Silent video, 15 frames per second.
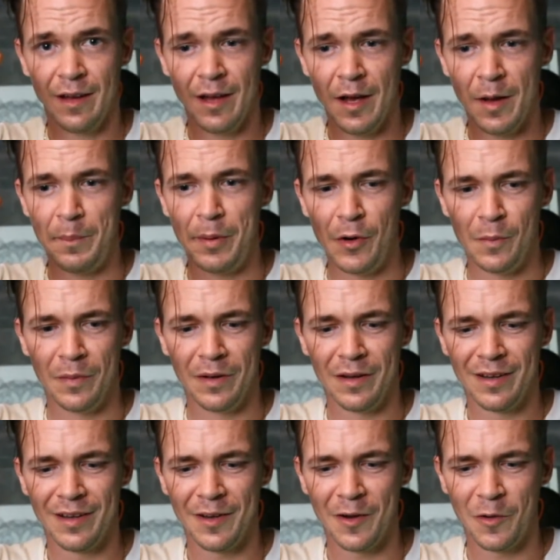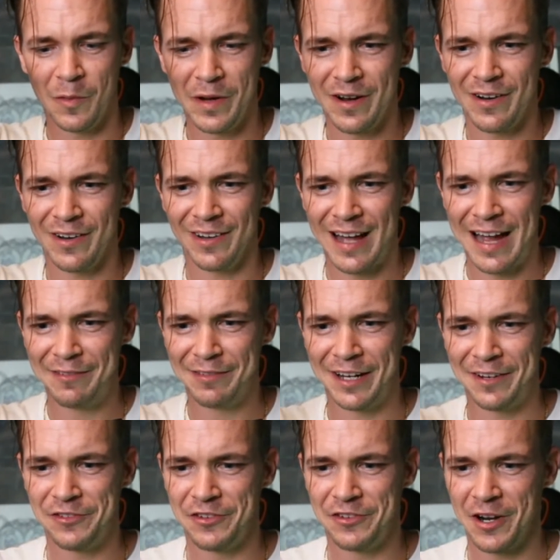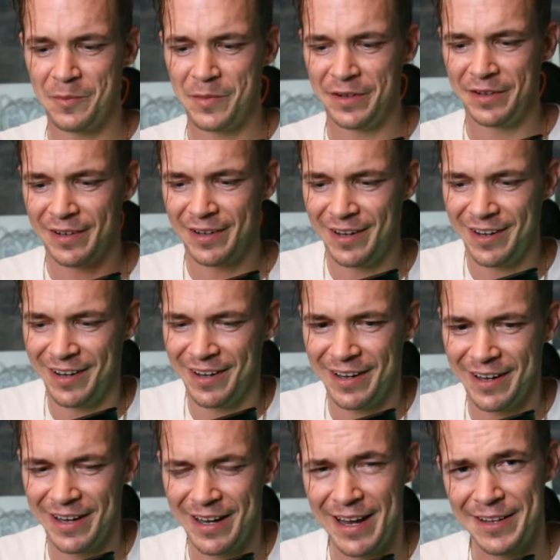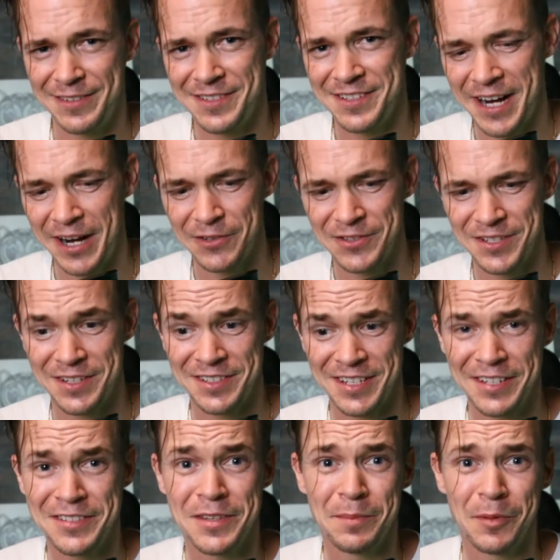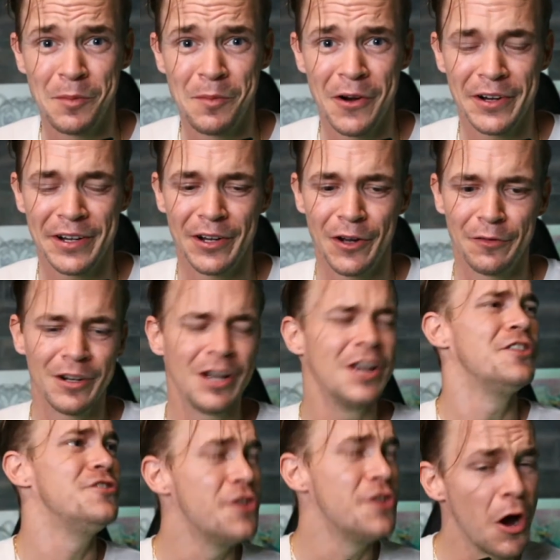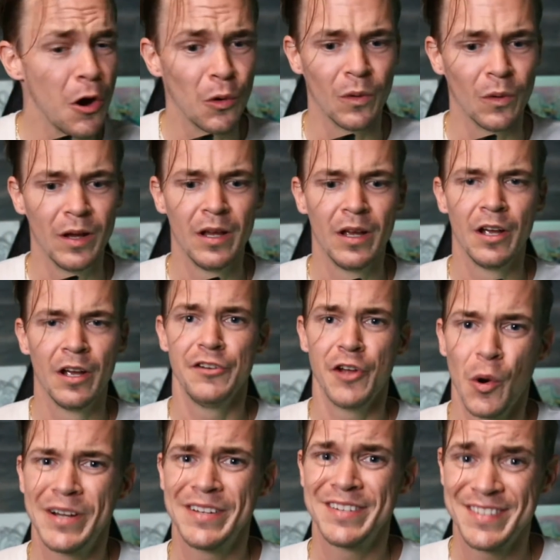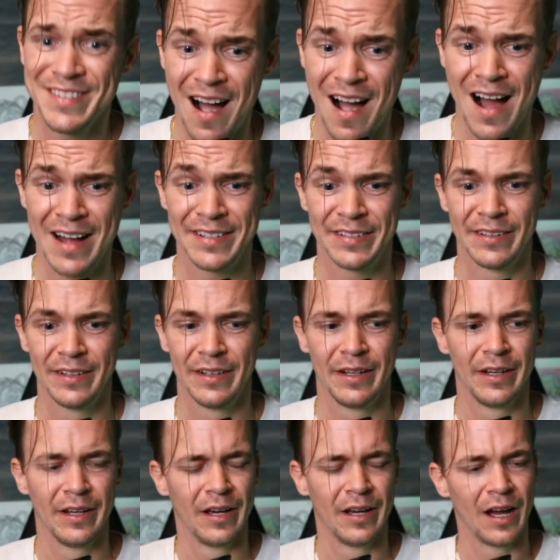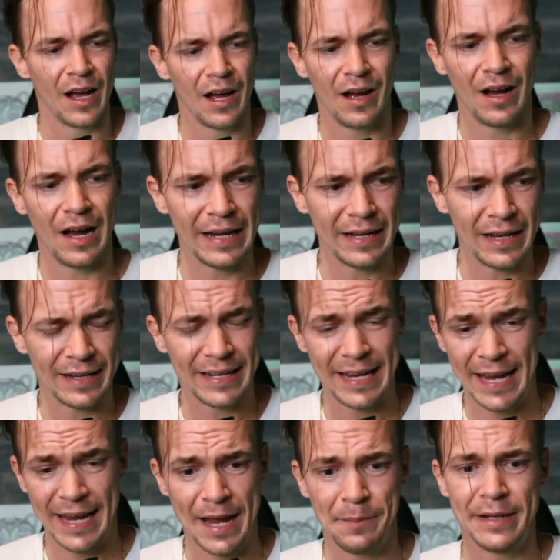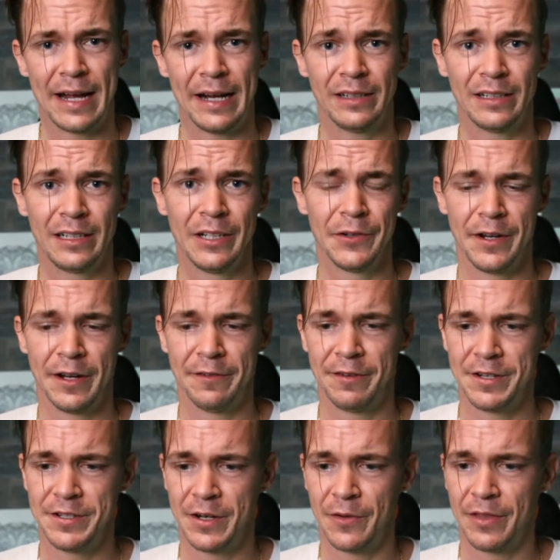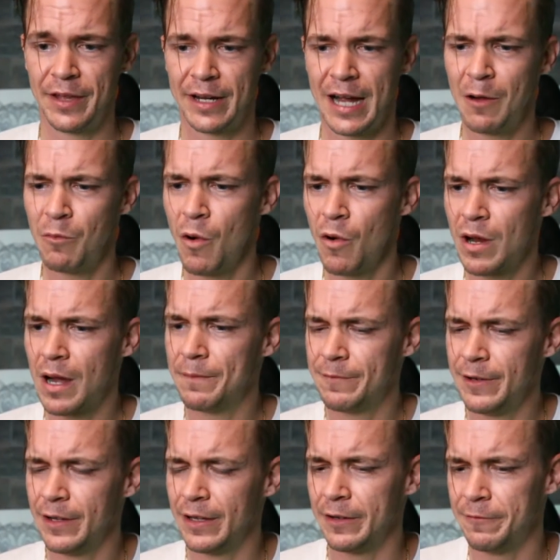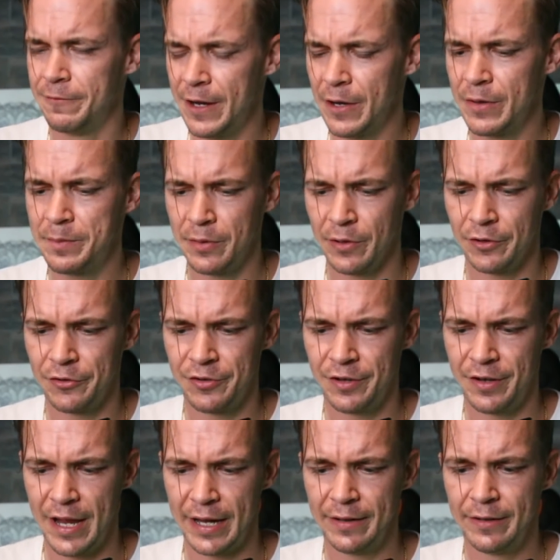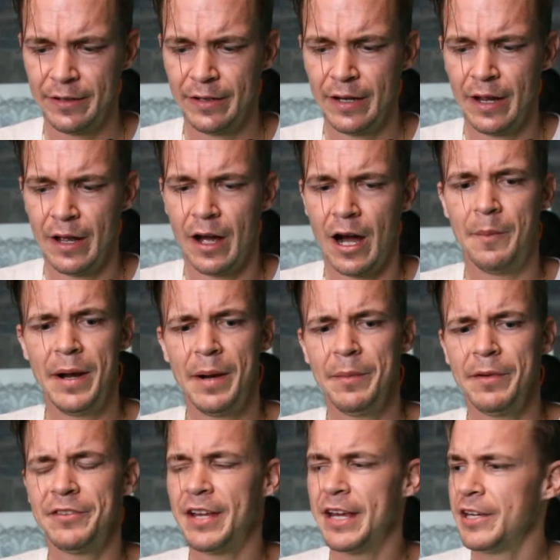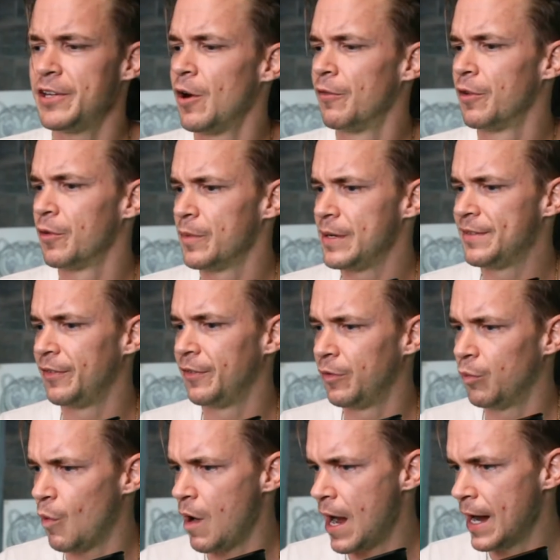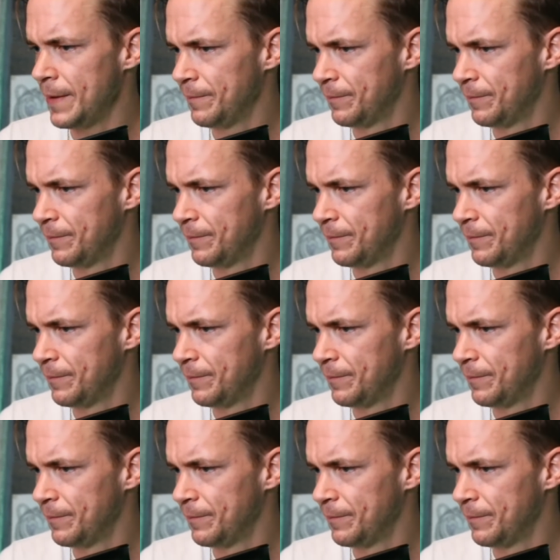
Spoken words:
Boom. We are alive, ladies and gentlemen. As the title says, is the bull market over? No, it is not. I can't make that clear enough, I don't think. I woke up feeling very bullish today. And I'm going to take you over the reasons why.